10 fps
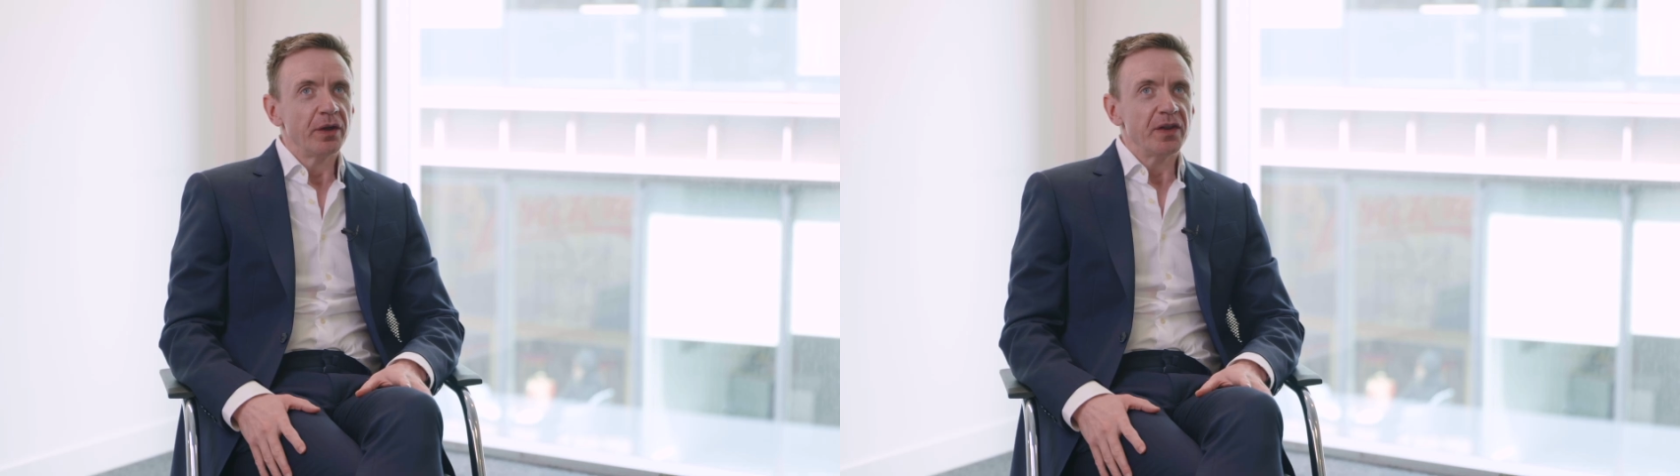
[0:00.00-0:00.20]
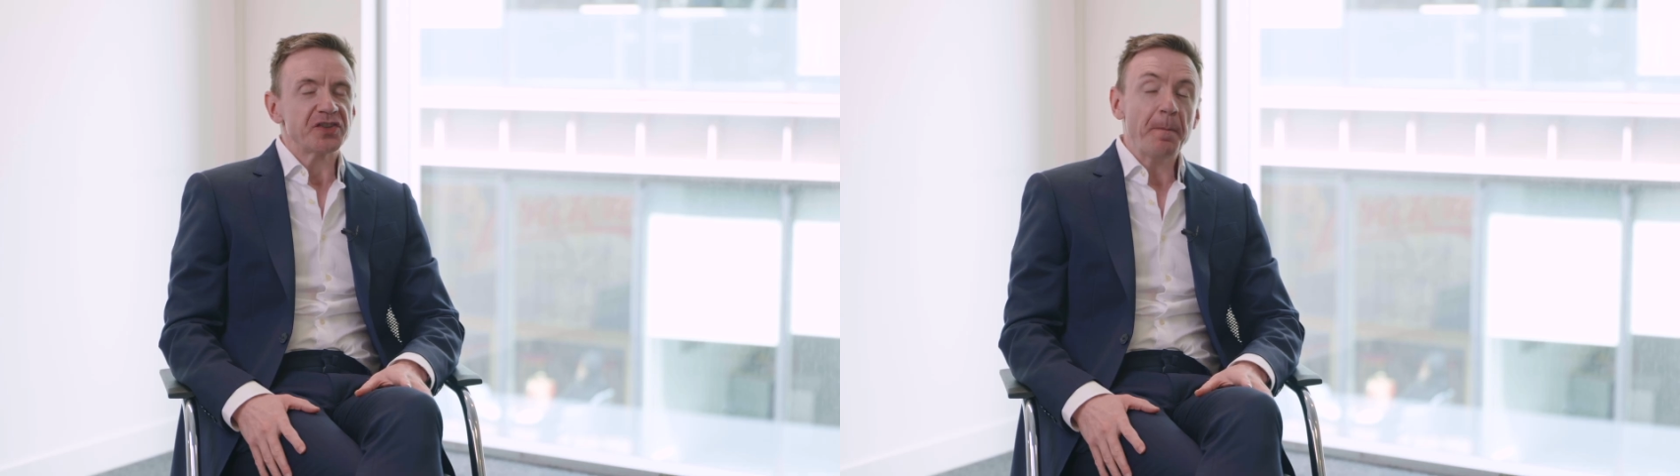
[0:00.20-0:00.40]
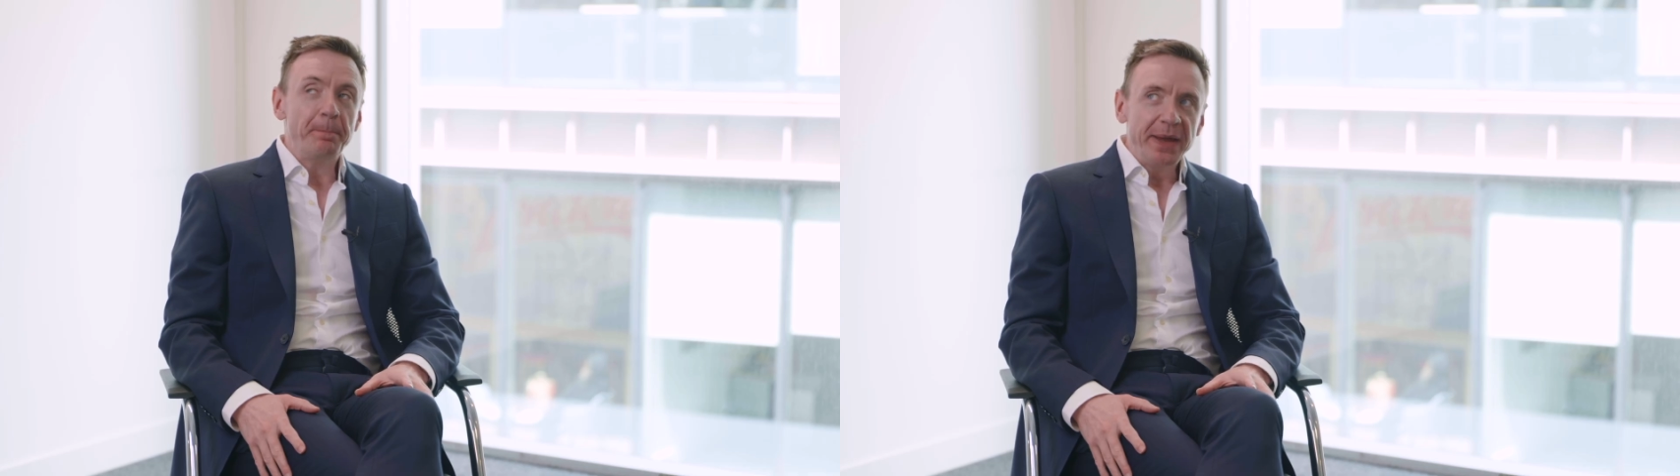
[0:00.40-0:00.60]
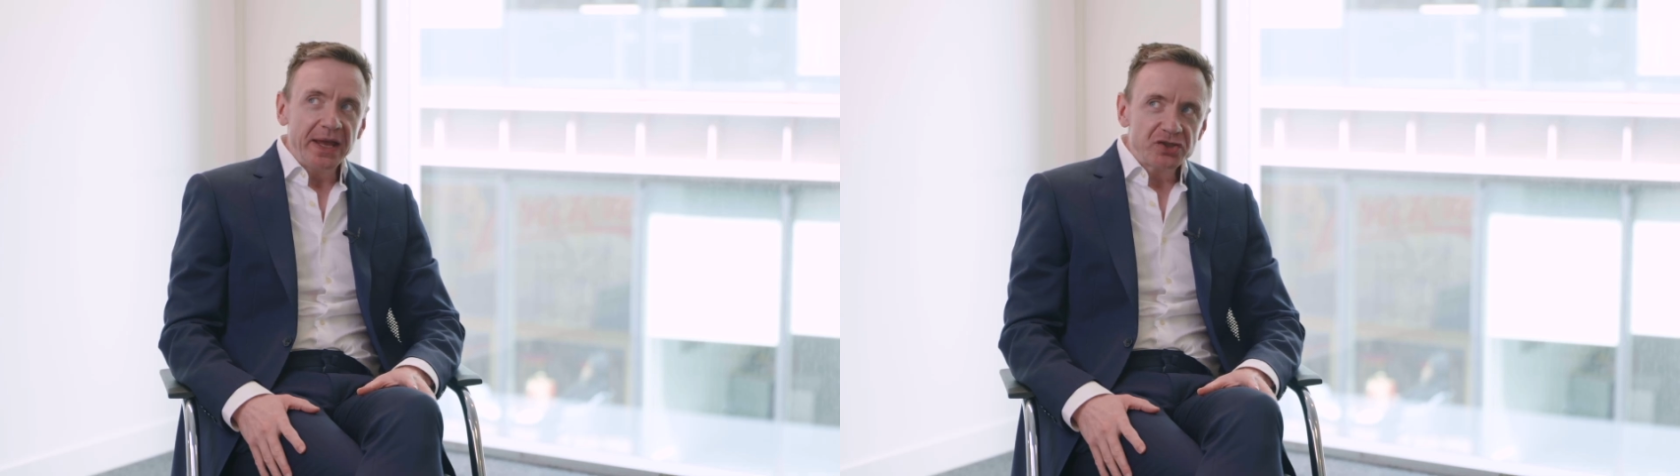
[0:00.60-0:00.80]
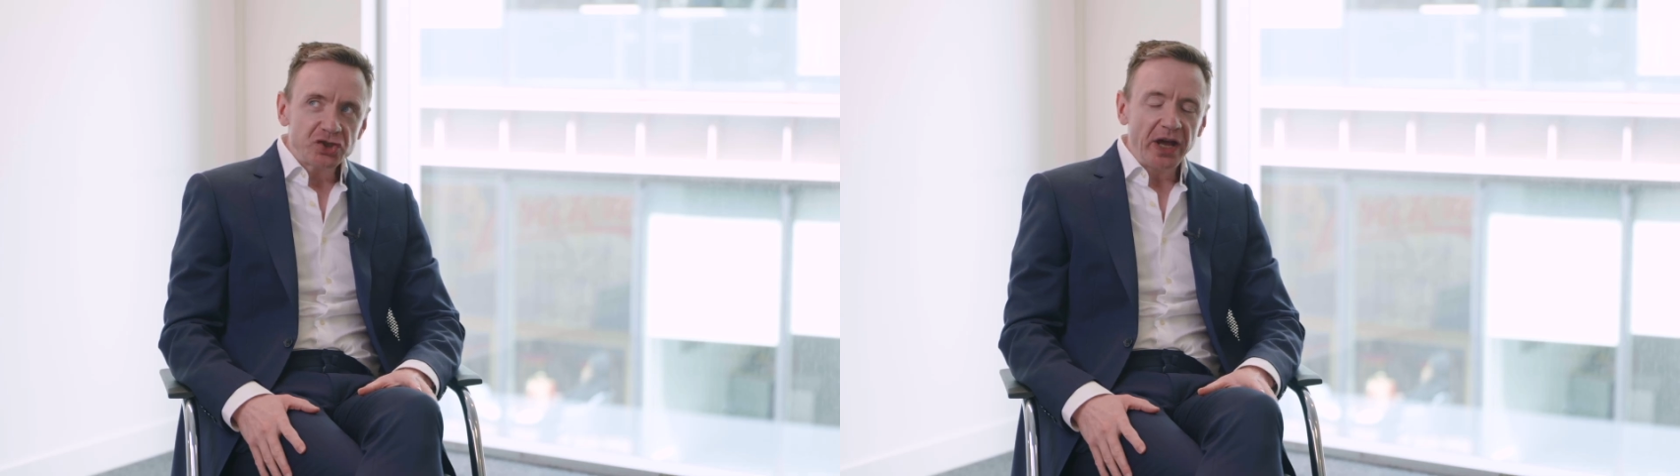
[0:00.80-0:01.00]
There's some
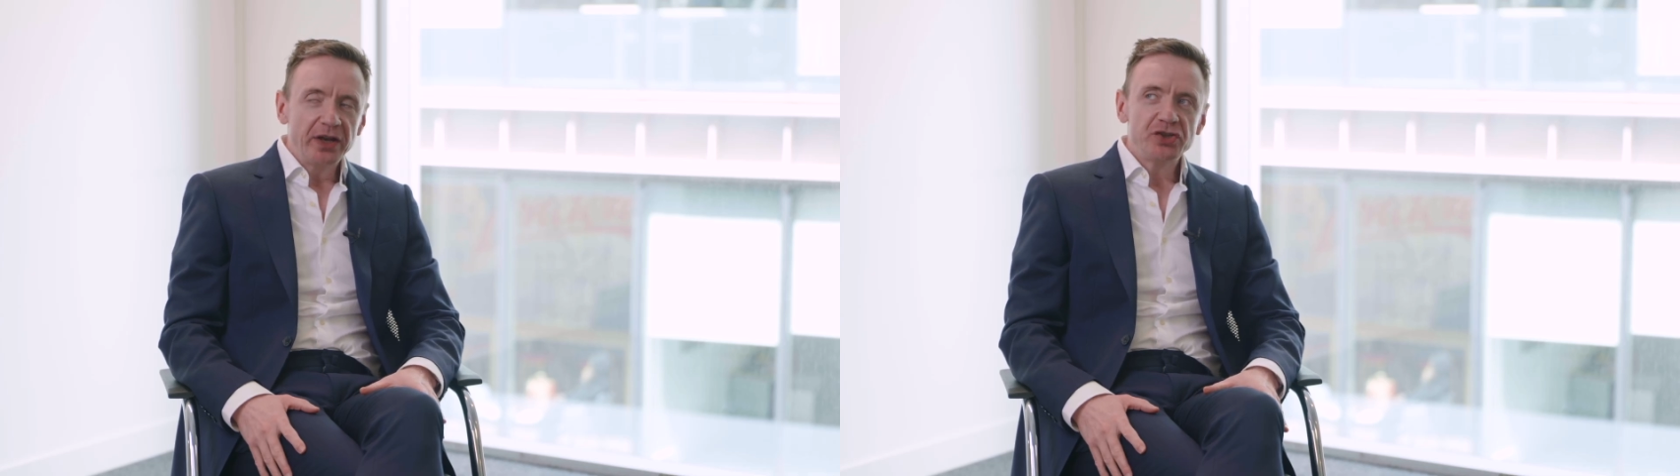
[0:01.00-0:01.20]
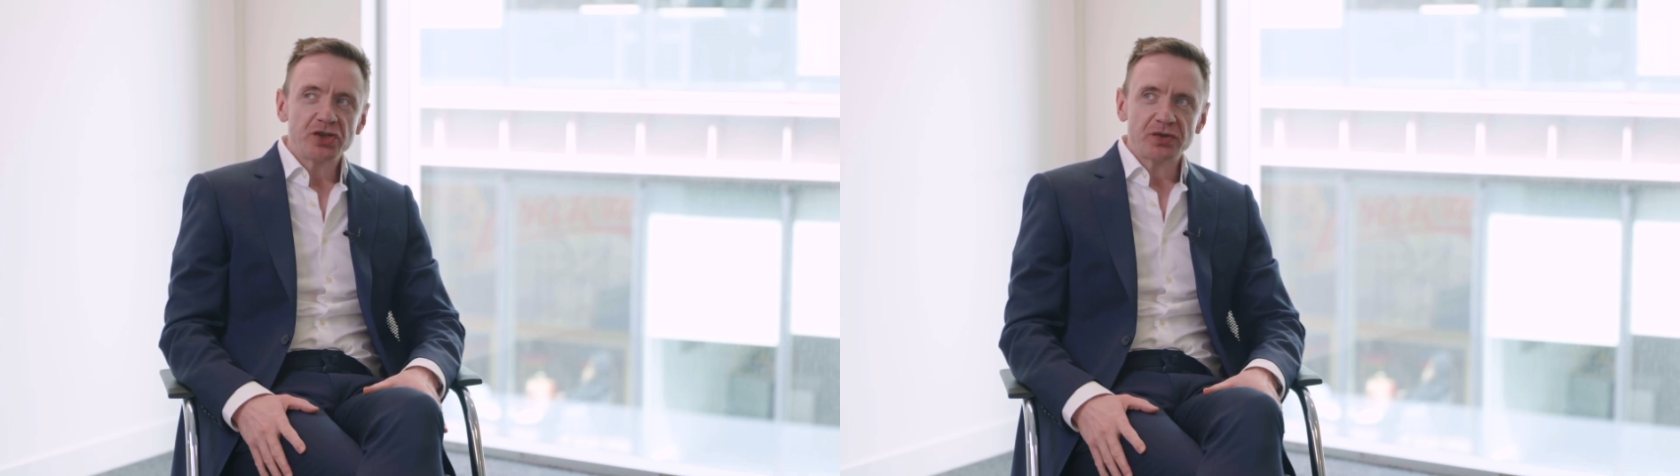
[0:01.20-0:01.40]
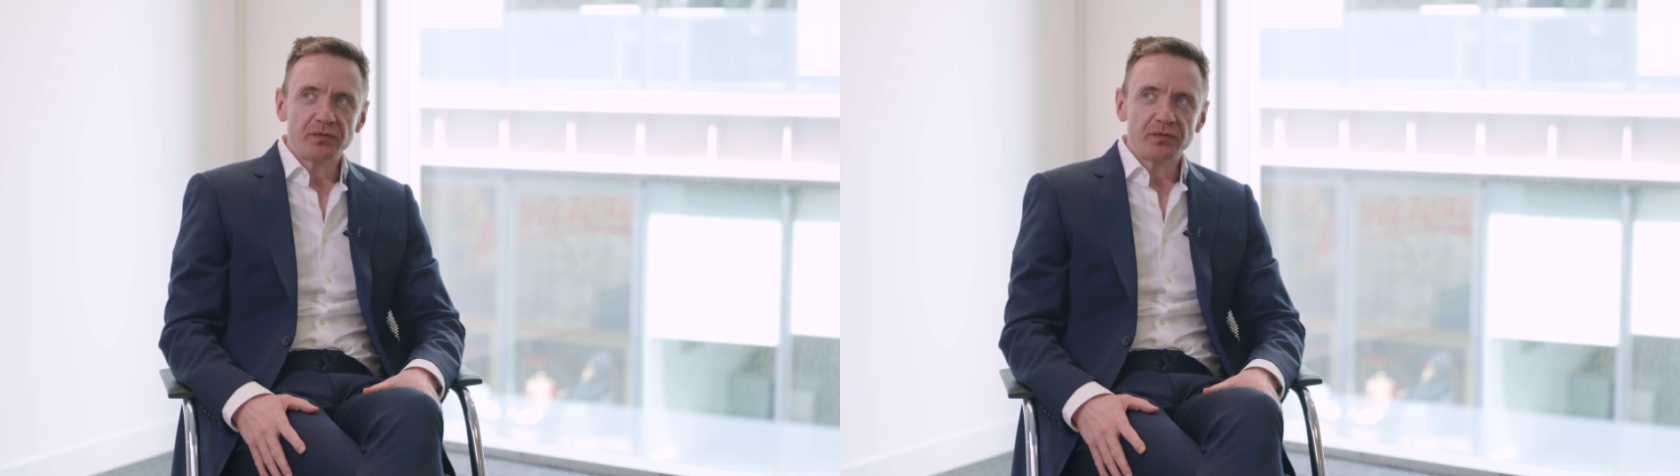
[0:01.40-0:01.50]
big challenges